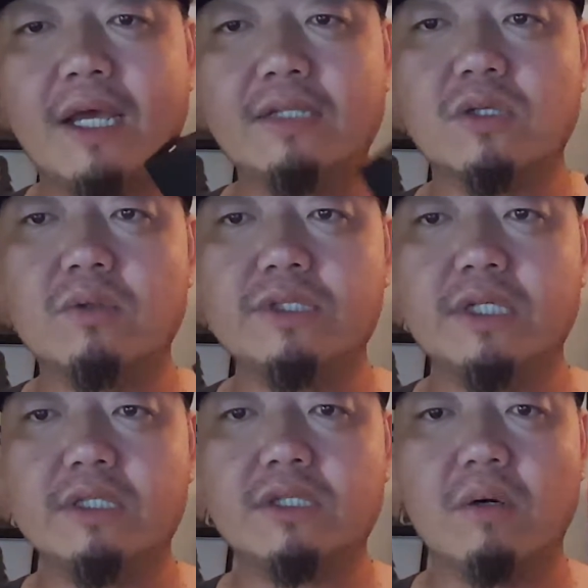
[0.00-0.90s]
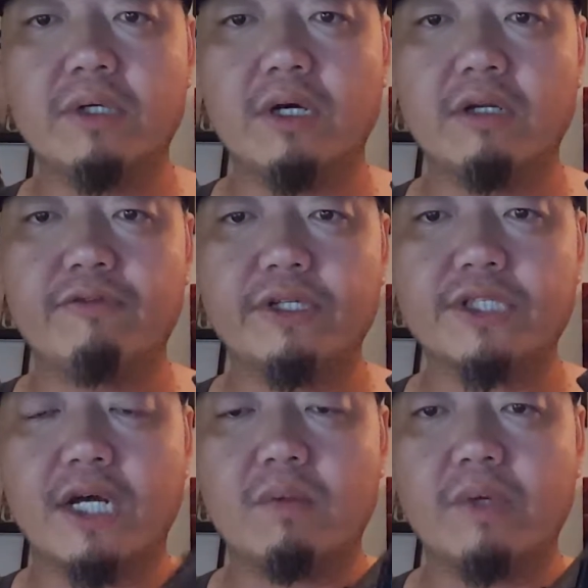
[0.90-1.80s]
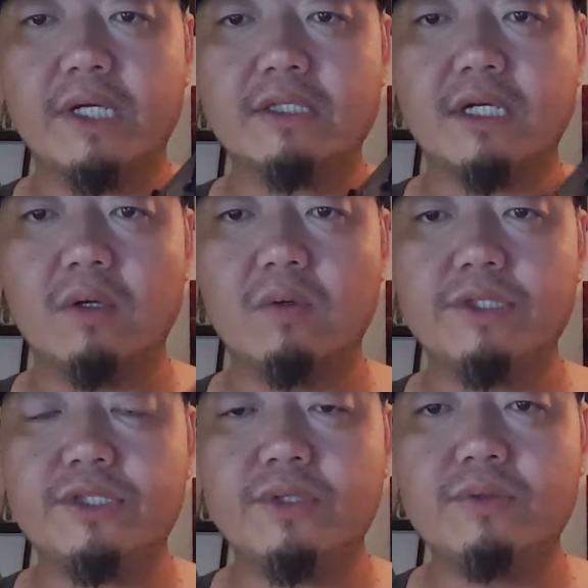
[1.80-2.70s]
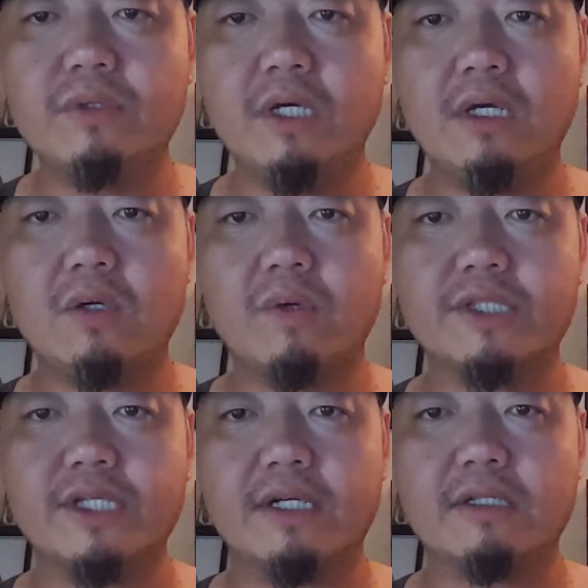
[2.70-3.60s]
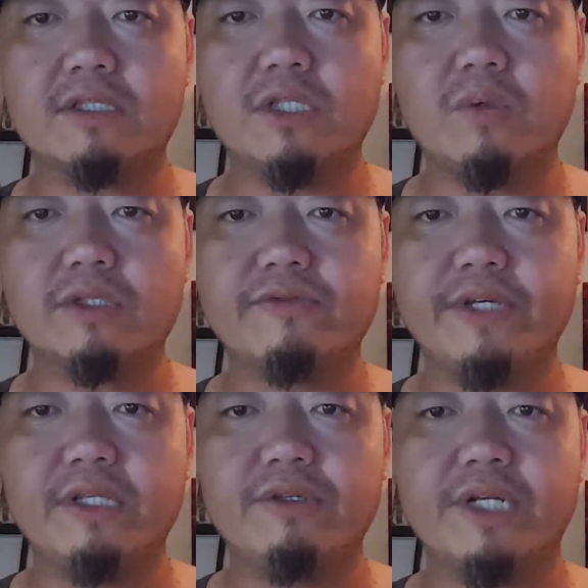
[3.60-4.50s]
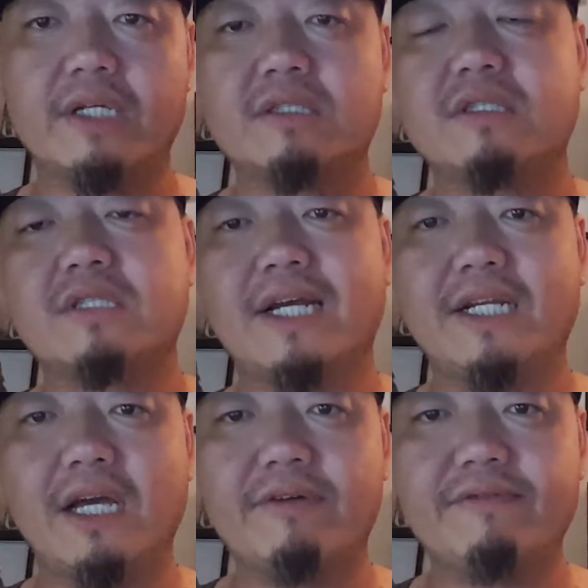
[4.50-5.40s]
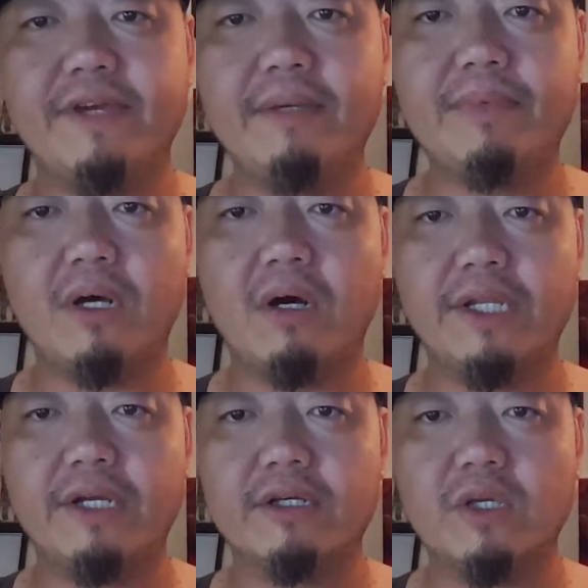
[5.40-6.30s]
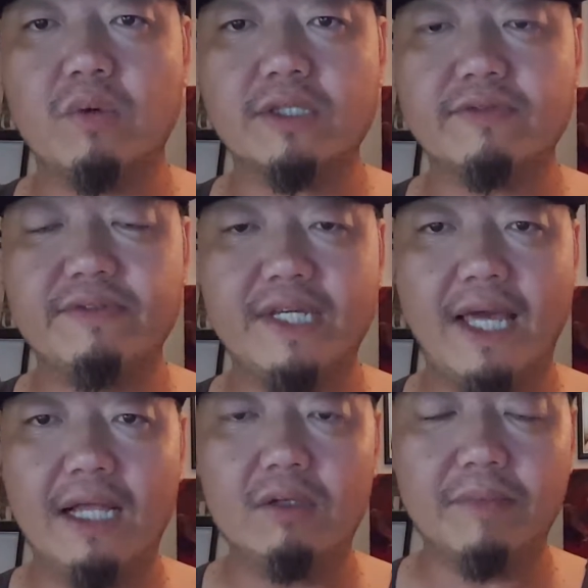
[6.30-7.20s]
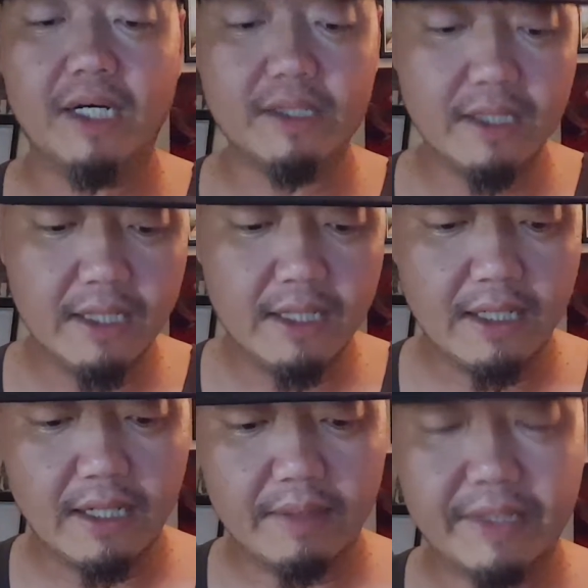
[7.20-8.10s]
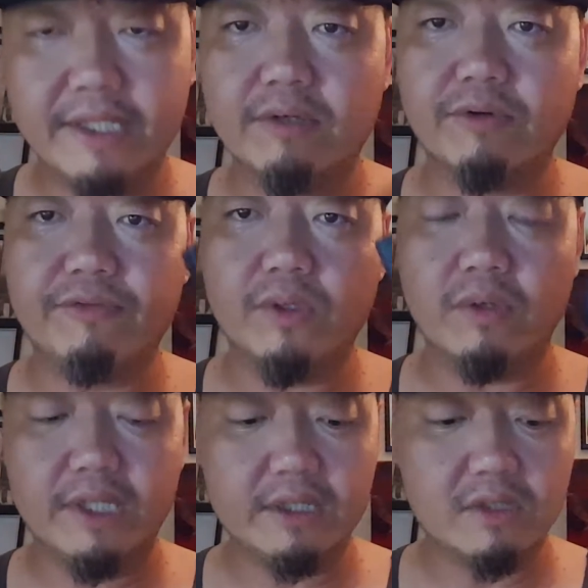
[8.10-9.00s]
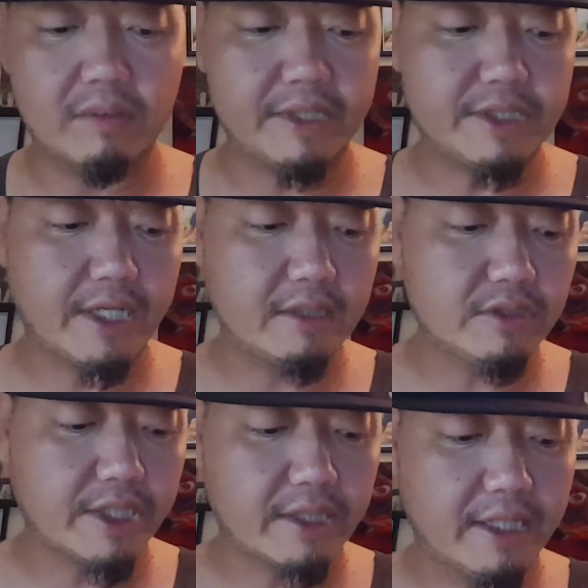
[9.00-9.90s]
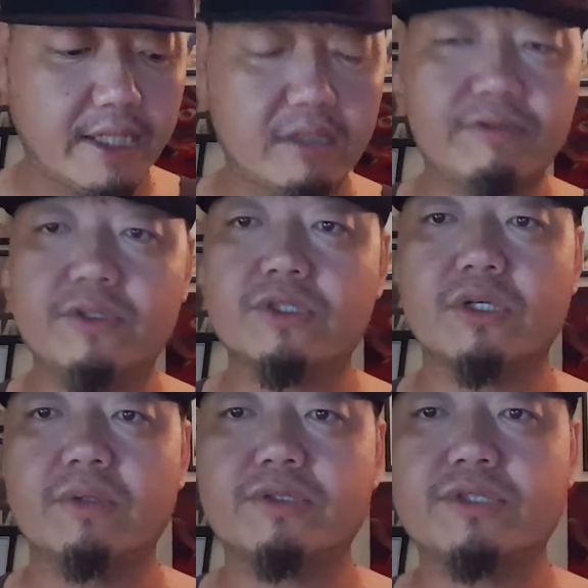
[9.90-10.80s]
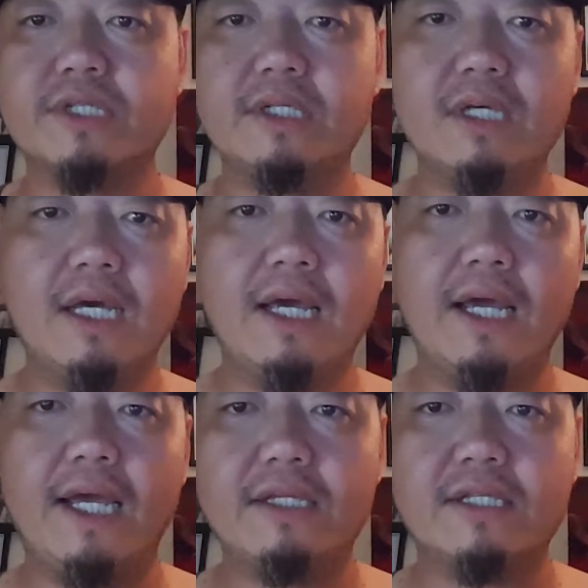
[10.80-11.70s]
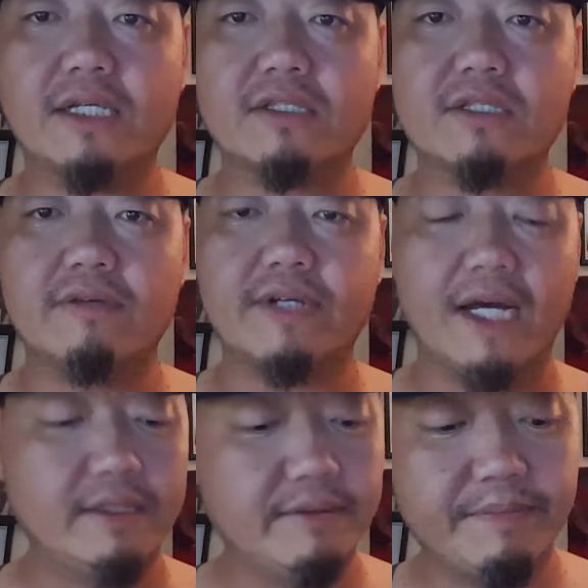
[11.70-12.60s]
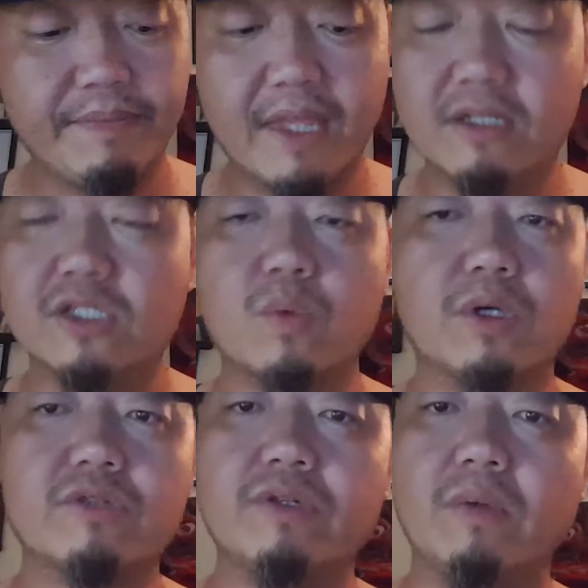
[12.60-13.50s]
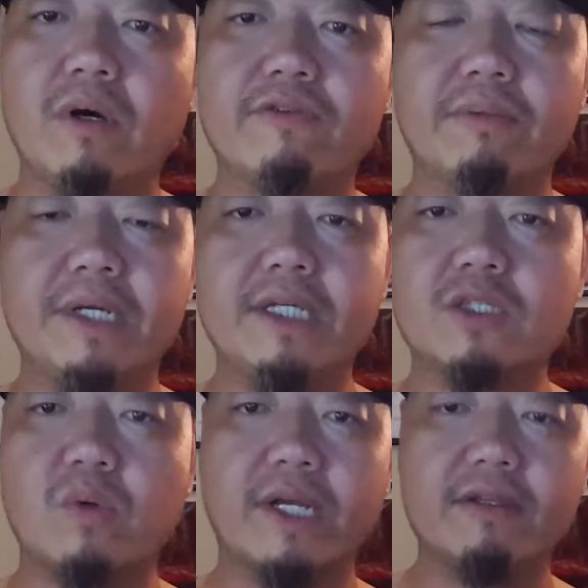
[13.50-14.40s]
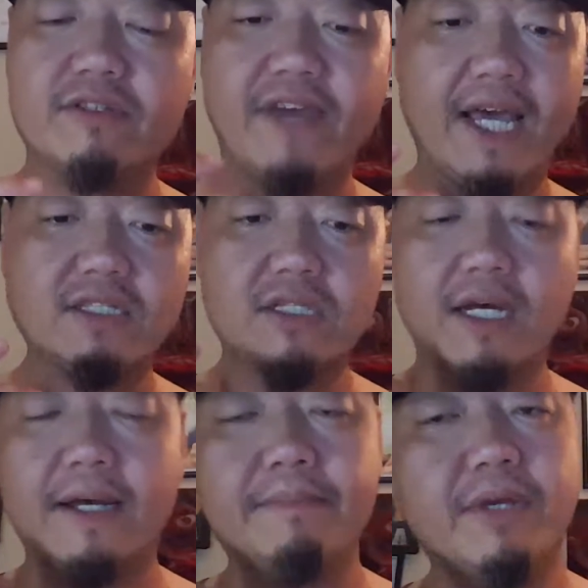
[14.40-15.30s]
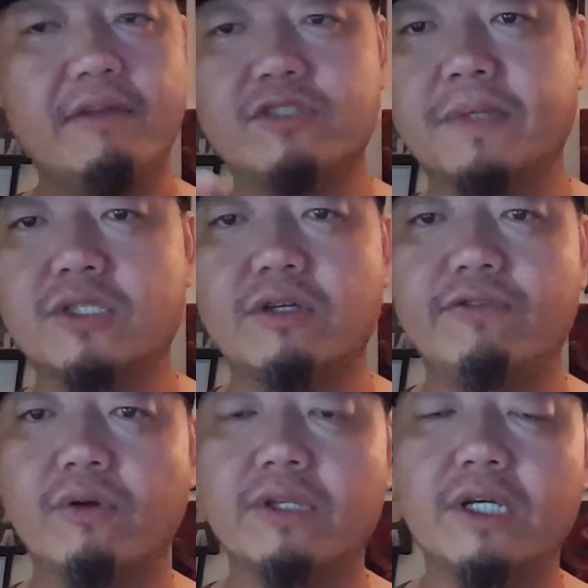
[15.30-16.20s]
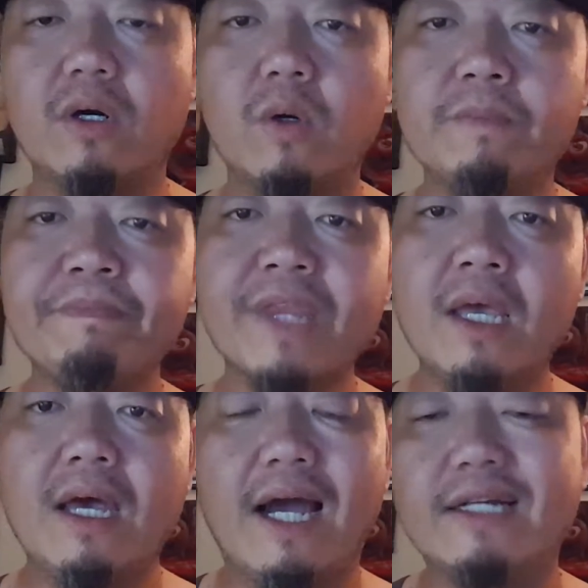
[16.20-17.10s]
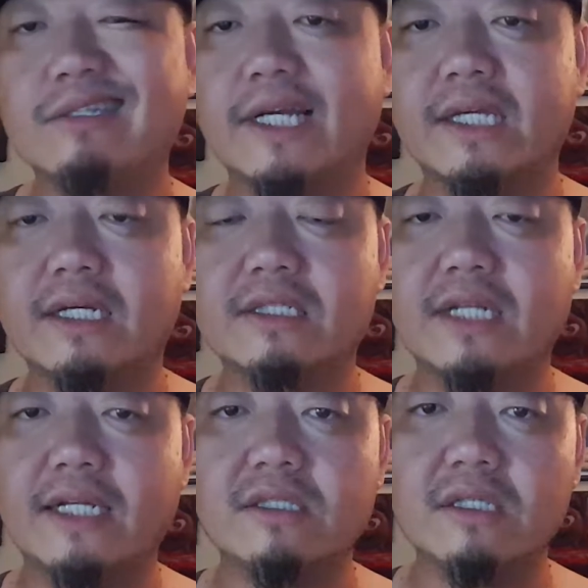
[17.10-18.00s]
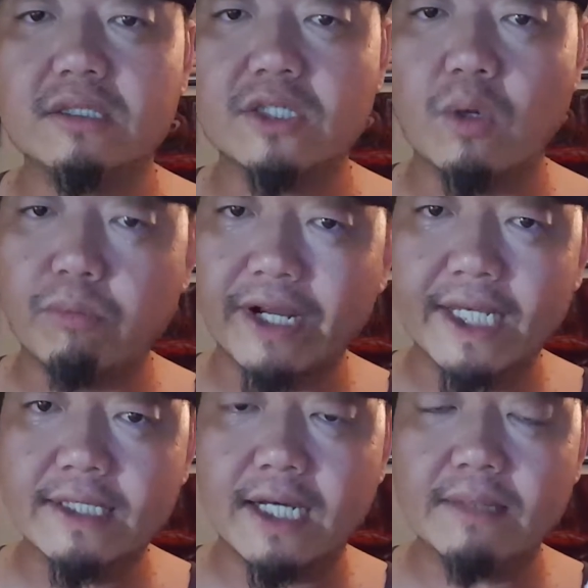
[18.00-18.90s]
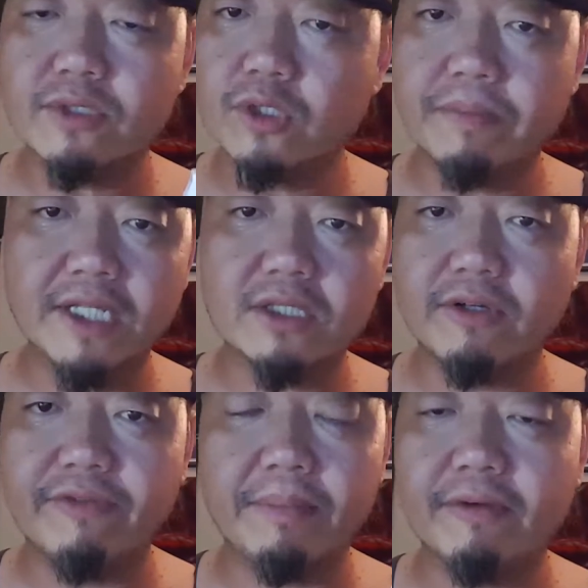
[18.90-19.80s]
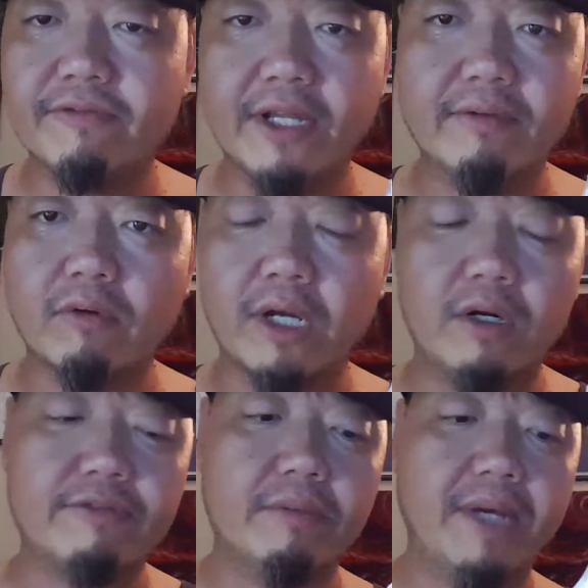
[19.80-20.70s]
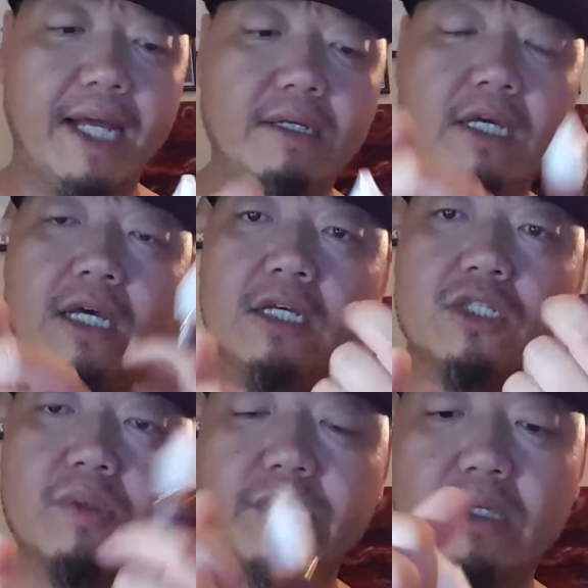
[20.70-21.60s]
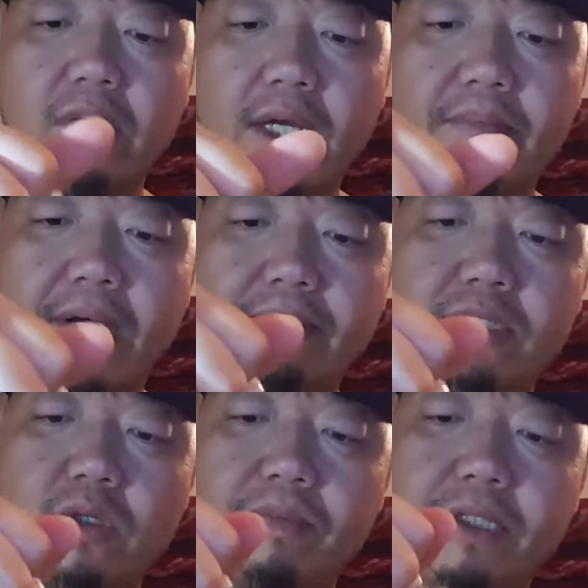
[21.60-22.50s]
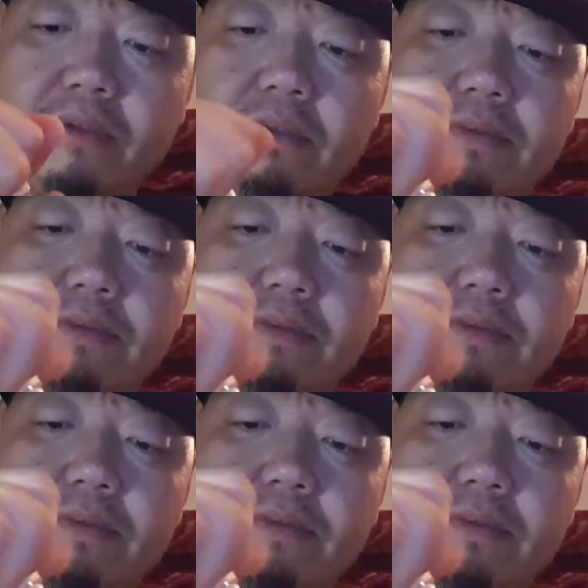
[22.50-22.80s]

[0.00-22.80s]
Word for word: As always, it is going on a fresh cotton wick, as I always do. Quick shout out to U S V, the United Society of Vape, on their U S V L mod. Um, I did a review on this on my channel. Check that out if you're so interested. And Texas Tough Cotton. Just works really well for me. It's quick, it's fast, um, especially if you're on the go. I just like it because it has little to no break-in time, so you basically are vaping flavor right off the bat. So we're going to go ahead and pop this open.